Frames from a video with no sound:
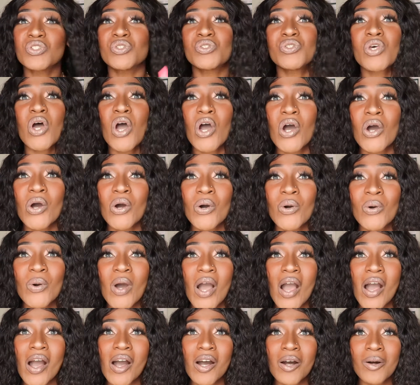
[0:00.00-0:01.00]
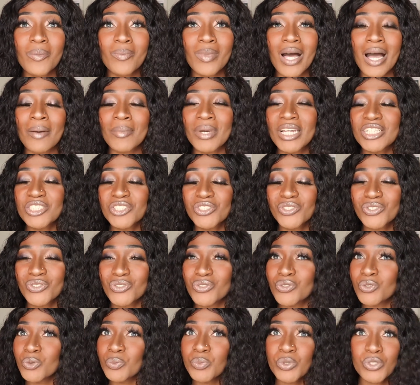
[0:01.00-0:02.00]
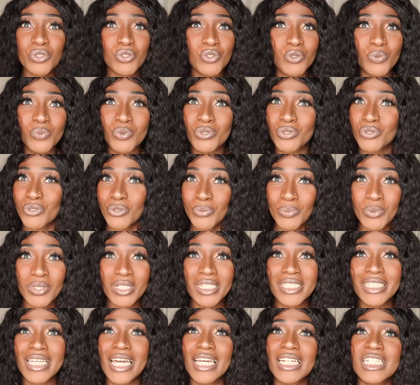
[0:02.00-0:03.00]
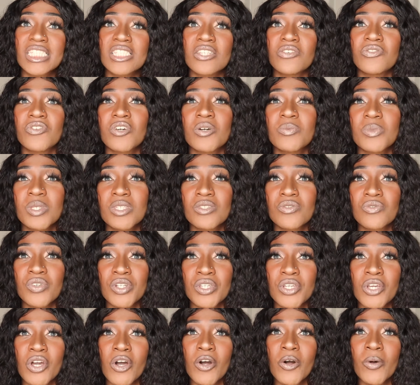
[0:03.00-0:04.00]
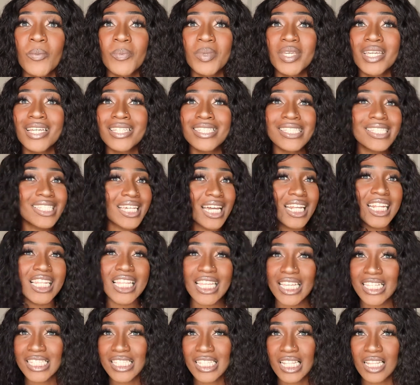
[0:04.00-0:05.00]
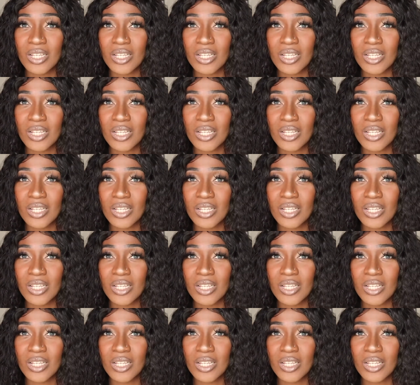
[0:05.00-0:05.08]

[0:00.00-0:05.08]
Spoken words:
So I'm actually super excited to film this video because it's kind of like a